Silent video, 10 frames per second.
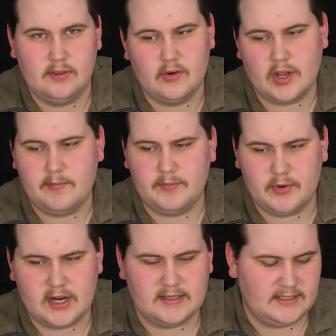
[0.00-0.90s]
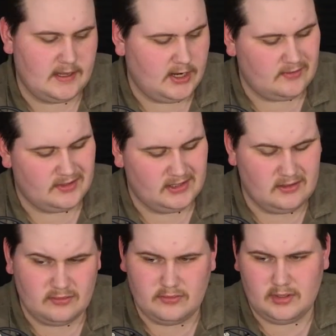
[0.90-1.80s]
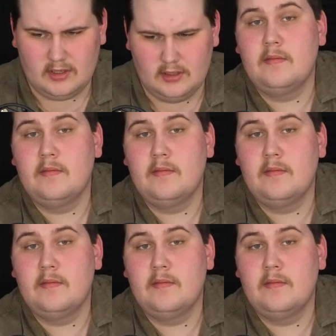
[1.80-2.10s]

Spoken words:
There are a couple products coming out soon.